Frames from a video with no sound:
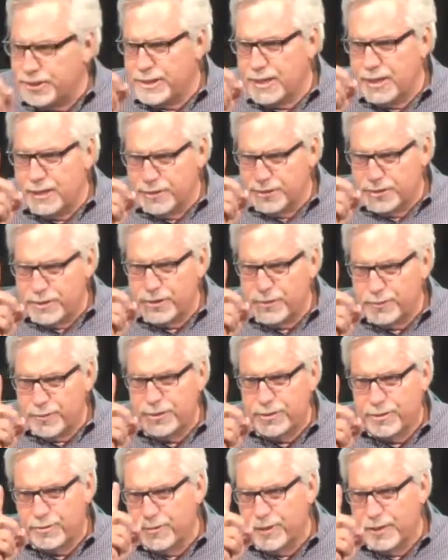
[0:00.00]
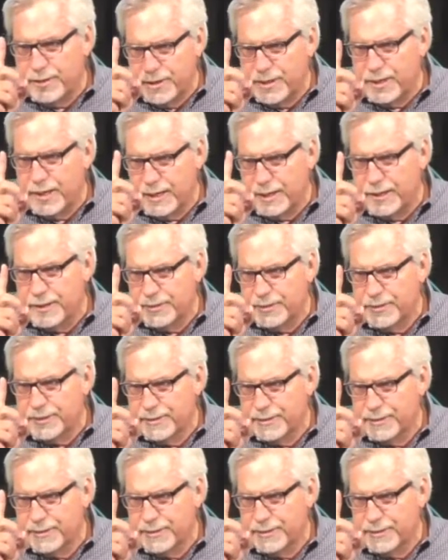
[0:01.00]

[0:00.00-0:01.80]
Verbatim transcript: tells us what the one thing is.